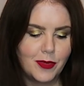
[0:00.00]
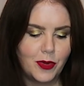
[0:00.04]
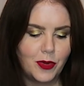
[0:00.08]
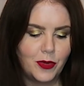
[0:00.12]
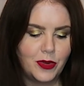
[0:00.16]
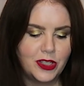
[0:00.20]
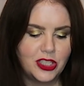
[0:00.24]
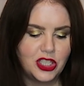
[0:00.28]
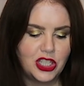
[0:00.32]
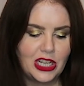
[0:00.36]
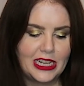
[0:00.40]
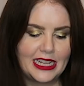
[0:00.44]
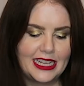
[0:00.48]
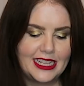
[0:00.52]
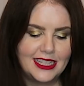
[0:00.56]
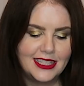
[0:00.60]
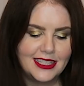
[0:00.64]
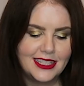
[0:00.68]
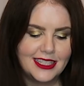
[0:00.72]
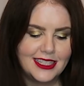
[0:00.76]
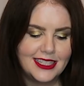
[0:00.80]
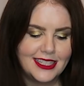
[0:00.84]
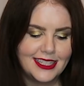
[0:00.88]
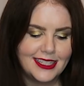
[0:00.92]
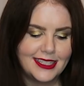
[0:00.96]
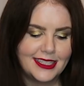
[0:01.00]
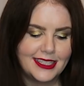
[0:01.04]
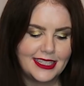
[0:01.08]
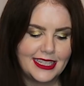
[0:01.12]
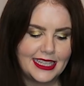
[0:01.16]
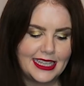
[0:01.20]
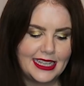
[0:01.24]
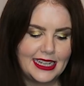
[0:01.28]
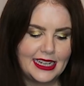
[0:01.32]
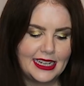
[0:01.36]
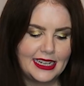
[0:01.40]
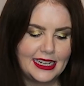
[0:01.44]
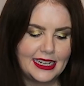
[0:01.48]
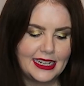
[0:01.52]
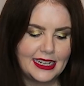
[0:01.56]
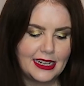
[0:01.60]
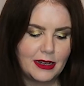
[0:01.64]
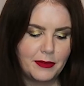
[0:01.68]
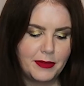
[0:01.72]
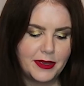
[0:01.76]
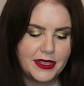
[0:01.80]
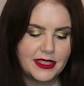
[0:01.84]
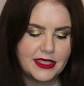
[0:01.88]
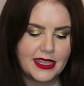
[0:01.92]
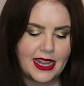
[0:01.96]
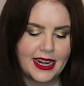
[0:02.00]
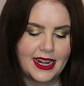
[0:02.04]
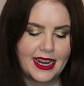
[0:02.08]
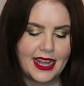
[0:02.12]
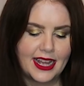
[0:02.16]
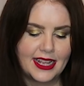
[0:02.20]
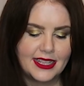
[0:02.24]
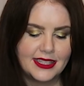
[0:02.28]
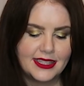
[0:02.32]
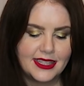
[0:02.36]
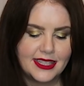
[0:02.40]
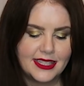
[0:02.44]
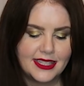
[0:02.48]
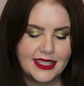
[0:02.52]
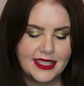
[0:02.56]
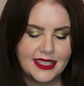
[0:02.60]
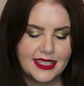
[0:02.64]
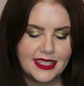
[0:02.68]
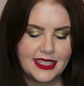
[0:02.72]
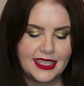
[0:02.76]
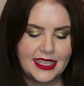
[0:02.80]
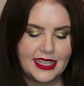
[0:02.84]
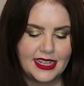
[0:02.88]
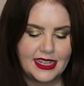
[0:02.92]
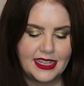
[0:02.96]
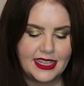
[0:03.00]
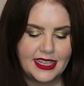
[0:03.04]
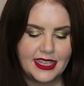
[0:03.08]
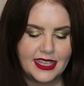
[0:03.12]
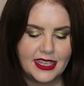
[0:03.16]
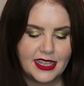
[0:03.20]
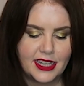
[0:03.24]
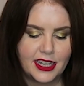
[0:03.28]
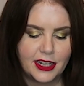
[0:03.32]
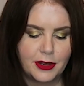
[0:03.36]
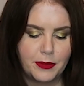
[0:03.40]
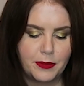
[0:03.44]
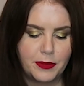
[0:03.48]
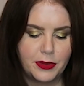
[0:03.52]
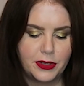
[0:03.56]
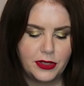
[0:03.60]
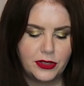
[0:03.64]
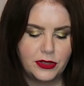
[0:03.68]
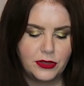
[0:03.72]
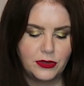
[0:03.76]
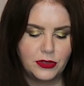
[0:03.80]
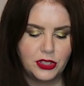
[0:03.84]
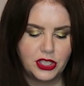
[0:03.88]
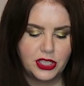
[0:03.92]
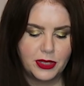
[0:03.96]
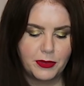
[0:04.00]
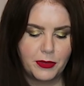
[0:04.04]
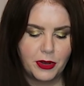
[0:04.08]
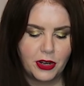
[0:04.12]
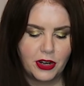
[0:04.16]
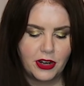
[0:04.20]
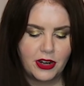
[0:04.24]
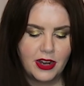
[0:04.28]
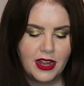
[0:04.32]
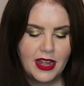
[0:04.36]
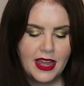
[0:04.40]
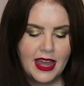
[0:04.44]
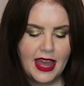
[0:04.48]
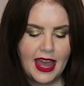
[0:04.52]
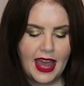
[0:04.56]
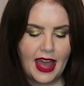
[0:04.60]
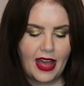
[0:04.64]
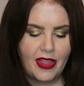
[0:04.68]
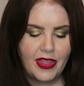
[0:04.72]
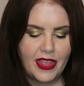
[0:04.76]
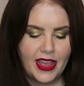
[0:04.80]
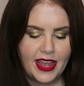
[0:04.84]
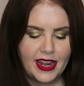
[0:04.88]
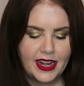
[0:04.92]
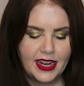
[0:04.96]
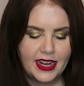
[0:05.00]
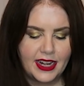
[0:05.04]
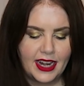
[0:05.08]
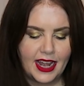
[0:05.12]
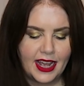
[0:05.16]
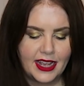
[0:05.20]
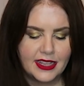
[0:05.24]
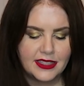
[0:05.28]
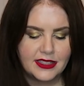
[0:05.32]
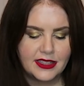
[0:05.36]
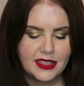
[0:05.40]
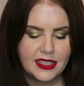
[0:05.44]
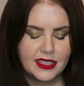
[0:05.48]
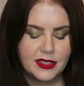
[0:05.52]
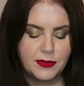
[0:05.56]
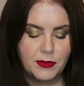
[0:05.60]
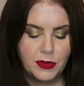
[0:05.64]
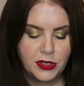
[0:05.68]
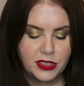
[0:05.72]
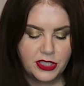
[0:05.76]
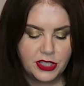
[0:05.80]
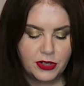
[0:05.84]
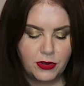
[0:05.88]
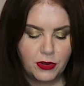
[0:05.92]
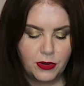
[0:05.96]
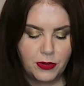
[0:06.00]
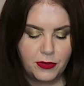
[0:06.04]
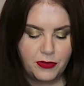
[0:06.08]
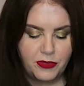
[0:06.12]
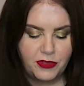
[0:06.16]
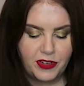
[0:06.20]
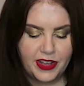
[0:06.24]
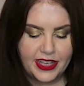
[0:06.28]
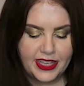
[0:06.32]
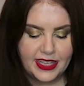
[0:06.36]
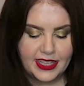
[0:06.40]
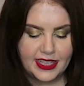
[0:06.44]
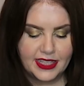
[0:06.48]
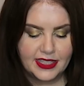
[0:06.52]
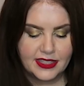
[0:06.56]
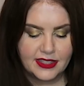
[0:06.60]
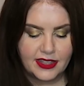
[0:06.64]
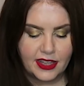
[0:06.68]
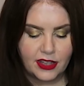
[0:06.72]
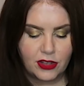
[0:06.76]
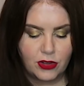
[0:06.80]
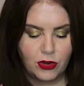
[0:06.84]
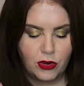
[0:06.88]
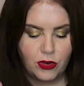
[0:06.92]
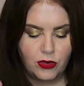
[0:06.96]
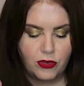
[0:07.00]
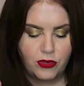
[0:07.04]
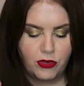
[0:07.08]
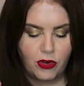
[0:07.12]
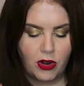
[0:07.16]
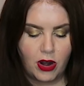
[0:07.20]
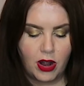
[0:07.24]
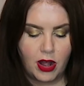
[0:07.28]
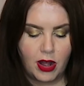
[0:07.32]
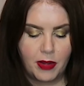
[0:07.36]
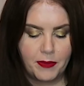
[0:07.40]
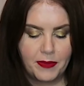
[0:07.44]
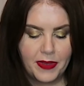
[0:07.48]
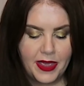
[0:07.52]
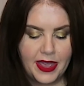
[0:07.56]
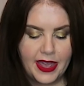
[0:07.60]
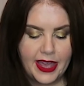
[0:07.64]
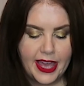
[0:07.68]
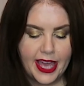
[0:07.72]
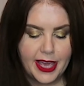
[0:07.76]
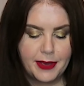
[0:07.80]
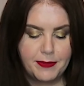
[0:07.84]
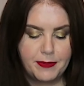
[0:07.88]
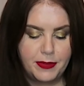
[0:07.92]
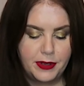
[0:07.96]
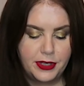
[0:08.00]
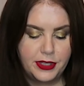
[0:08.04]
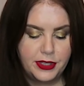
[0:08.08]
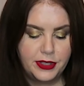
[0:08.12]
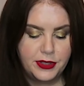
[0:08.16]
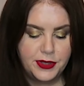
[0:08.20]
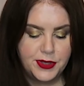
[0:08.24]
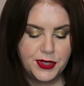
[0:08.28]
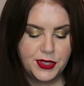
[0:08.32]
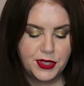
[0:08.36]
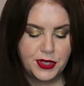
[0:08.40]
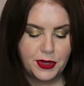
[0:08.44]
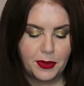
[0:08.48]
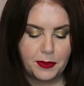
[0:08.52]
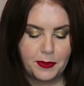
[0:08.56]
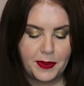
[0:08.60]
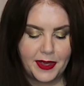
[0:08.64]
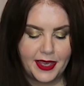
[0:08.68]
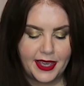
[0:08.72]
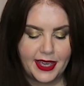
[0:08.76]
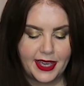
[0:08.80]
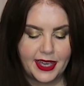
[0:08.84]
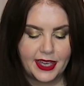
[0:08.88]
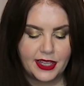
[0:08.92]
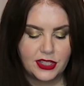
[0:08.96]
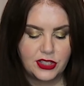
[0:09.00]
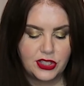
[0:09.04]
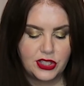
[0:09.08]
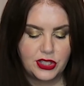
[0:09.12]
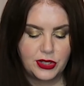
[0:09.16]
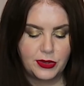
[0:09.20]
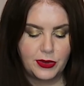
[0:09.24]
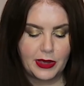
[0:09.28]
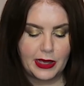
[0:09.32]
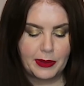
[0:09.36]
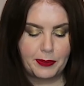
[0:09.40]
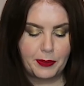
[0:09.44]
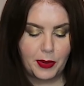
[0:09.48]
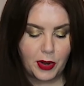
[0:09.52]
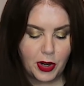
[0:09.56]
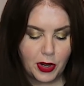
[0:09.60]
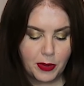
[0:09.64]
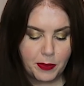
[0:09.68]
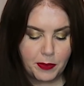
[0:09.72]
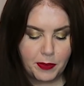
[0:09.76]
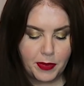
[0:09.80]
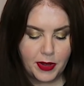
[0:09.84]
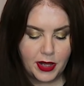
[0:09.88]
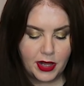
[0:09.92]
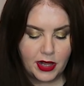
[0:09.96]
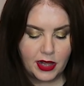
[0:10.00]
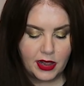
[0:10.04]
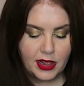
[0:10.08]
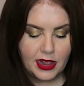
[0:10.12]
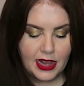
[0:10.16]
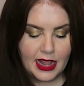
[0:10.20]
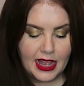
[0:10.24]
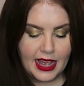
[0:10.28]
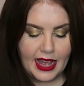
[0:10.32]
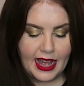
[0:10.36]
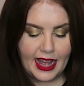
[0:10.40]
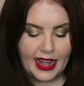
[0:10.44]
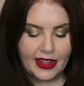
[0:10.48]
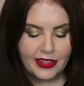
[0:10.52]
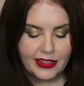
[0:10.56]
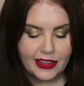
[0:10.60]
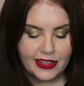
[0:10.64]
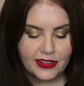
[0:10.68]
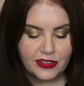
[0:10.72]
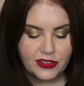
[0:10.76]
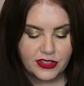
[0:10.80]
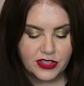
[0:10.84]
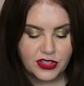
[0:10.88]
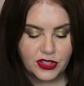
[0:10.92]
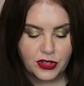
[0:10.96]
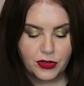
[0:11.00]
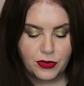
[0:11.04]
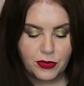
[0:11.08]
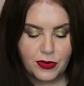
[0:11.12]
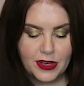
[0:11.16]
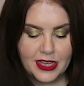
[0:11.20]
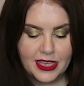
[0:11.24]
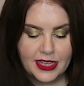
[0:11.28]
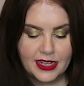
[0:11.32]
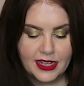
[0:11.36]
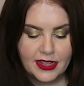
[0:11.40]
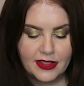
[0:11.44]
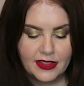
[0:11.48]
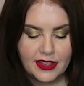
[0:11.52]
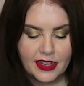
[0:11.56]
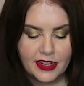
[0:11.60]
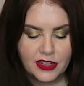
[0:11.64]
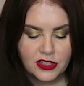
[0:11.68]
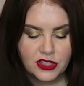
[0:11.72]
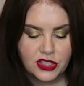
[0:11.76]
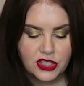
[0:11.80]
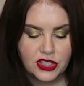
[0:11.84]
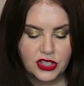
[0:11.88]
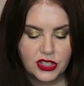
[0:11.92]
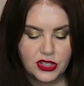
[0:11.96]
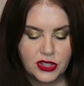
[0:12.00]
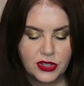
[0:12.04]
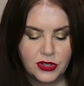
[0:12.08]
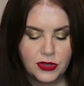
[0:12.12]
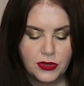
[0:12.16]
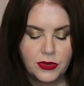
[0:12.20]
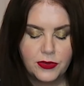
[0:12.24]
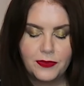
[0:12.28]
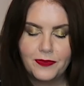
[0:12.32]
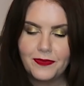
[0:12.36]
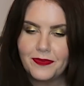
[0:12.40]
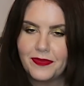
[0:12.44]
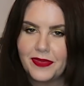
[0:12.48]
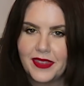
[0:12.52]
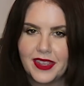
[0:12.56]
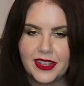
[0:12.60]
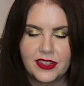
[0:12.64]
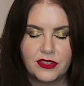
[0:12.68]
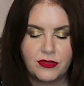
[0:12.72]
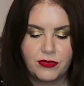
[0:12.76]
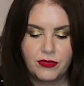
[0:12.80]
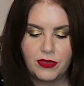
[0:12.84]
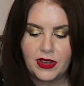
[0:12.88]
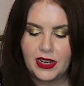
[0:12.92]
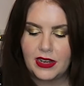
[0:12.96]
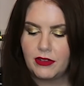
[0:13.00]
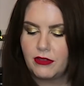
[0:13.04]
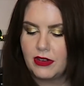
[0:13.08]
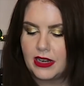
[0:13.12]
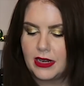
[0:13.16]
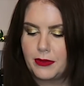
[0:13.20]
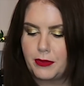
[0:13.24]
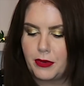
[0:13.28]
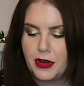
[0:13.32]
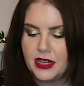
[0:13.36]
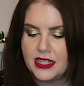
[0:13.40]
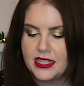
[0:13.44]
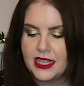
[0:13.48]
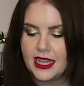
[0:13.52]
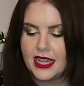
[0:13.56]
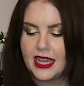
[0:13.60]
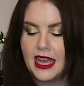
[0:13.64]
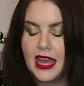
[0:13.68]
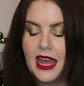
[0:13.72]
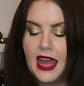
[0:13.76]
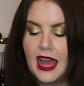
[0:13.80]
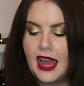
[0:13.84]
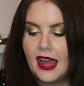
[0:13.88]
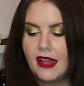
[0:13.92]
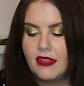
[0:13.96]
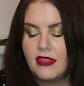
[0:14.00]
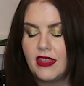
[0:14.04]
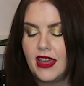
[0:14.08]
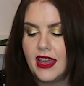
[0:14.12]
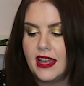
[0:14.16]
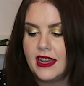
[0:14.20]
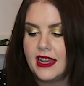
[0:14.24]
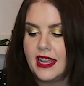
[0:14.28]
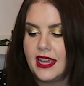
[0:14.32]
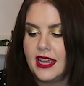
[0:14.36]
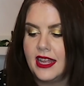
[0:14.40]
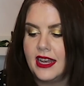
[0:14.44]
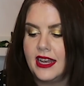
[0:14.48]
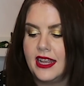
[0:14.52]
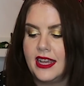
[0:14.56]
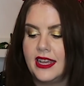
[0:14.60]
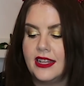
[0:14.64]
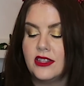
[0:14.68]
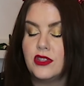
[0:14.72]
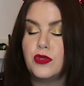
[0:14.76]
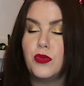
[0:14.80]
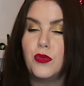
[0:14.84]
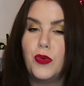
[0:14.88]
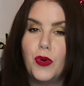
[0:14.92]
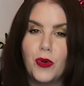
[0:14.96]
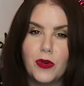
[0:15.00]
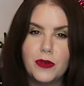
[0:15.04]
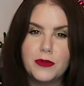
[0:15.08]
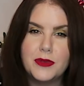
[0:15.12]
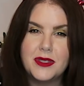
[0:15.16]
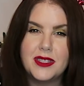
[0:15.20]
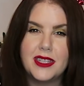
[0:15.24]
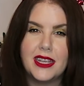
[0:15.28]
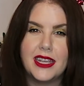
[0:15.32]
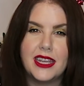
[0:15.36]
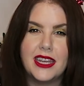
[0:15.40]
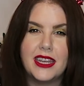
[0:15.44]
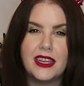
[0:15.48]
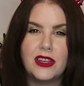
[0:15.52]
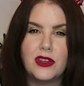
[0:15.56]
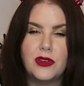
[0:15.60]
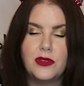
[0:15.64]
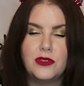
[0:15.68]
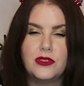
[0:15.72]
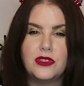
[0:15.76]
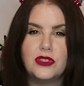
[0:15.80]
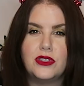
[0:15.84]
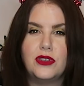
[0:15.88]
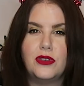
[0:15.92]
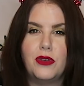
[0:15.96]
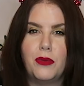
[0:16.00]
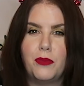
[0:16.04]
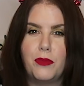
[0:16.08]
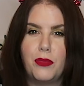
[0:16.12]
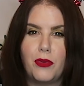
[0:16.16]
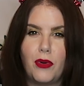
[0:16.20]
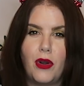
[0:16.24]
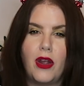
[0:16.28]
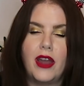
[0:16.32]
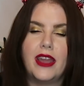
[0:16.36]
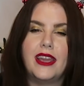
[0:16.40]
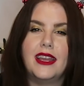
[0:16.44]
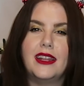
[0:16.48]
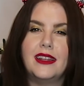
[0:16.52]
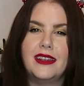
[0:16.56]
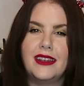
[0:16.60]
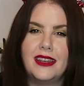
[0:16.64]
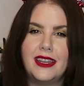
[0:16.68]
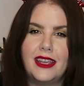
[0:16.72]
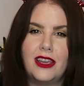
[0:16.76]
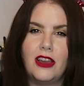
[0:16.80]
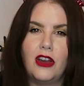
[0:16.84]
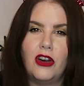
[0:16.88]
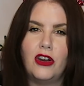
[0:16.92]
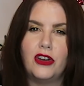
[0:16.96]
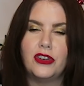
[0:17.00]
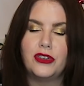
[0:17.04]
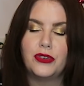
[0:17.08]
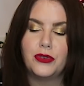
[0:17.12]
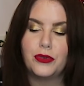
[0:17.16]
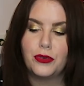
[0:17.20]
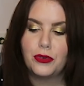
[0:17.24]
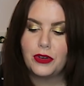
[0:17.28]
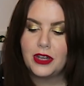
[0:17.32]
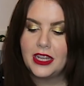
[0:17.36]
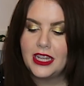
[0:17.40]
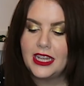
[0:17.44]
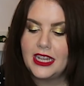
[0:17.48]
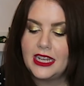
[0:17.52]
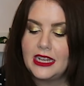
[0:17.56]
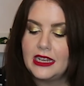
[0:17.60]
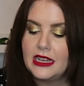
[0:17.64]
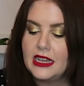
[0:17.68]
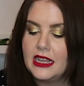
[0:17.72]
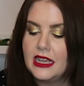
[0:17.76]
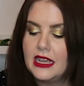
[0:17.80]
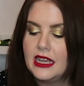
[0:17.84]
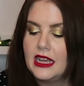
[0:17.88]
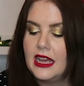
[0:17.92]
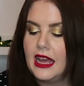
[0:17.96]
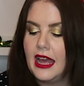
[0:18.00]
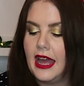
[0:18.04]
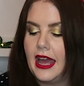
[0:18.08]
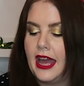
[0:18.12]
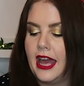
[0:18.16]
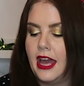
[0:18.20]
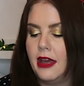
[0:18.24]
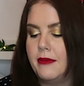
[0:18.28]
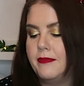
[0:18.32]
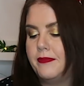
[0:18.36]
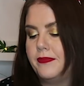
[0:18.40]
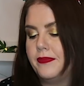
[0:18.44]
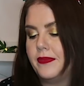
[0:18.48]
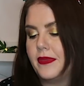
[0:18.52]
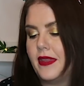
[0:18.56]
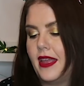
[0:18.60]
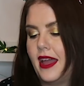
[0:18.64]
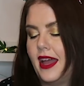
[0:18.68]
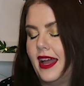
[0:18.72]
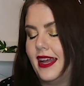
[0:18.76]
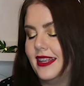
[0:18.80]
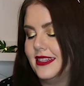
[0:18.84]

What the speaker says: which leans into teal a little bit, and it has this tealy kind of blue shimmer, and then it has these multichrome flakies that go from a blue to a pink to a purple, and then there's a green in there too. It's really, really pretty. And then in its warm state, it goes to a bright neon green, and